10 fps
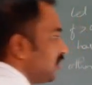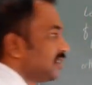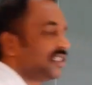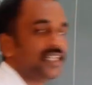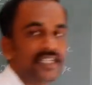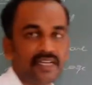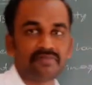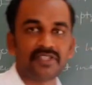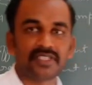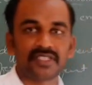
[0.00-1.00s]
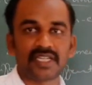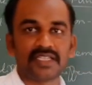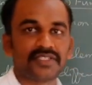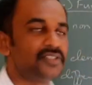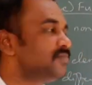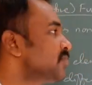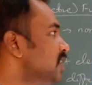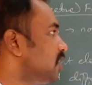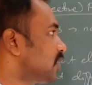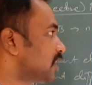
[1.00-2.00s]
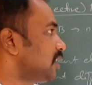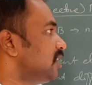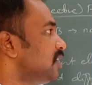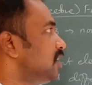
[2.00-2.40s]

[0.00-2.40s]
down the definitions also. Okay.